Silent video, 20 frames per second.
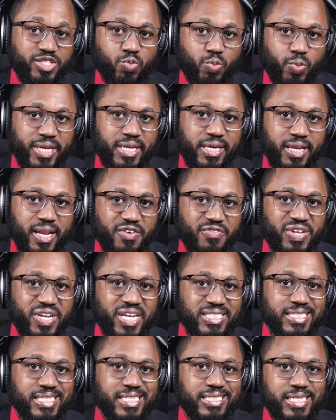Win11 is
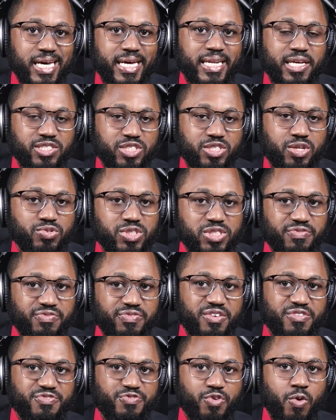designed
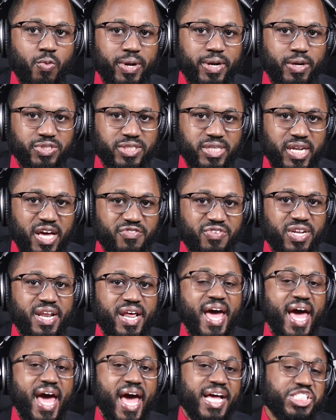exclusively for Windows 11
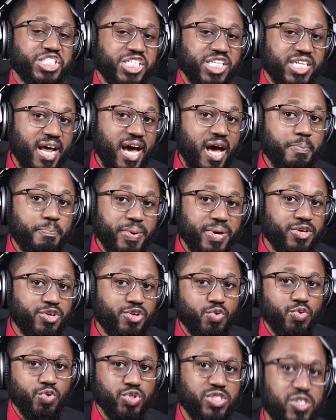and should not be
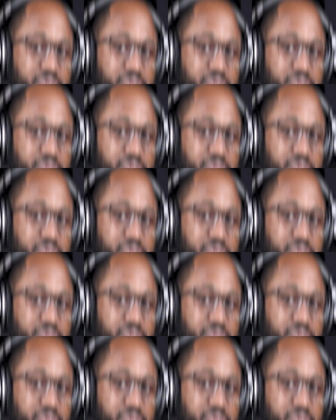used